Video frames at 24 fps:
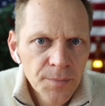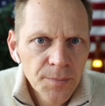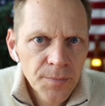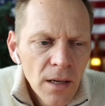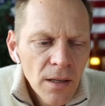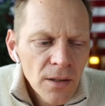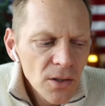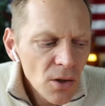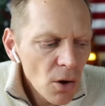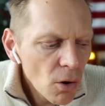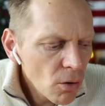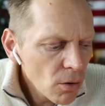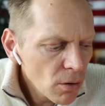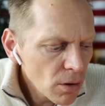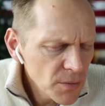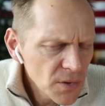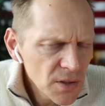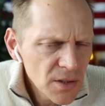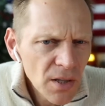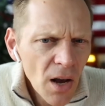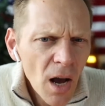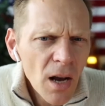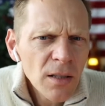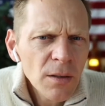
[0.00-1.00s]
So
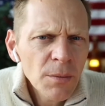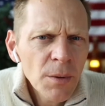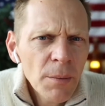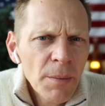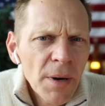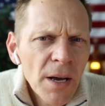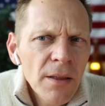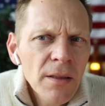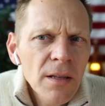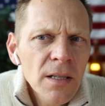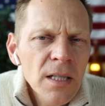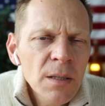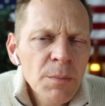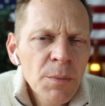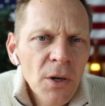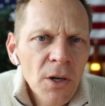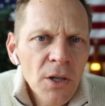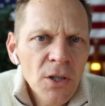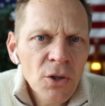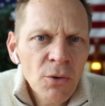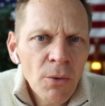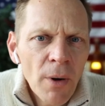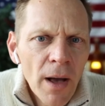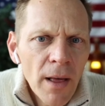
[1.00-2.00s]
talk to me about the
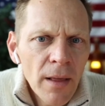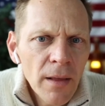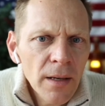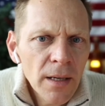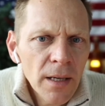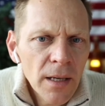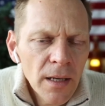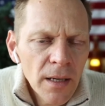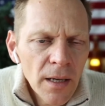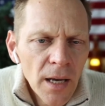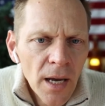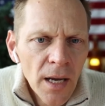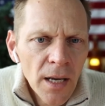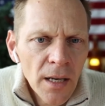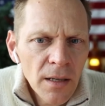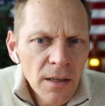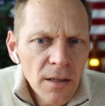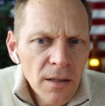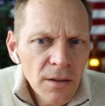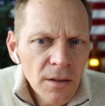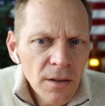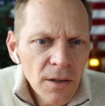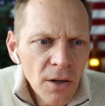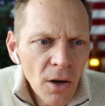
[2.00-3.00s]
spirituality
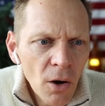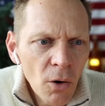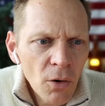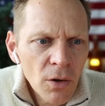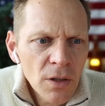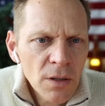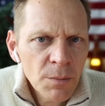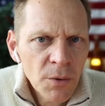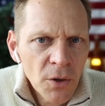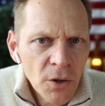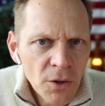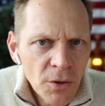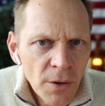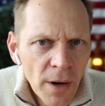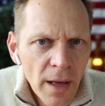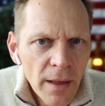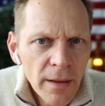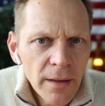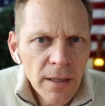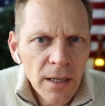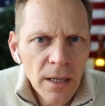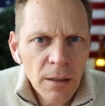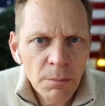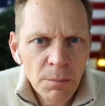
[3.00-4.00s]
and you know
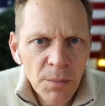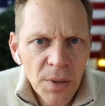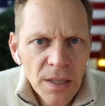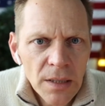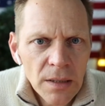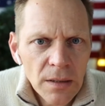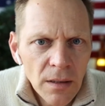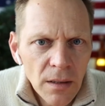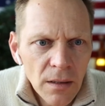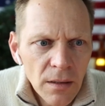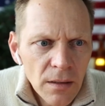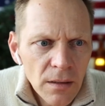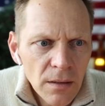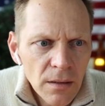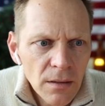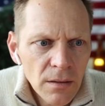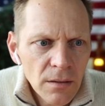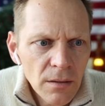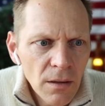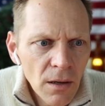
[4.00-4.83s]
spirituality and business,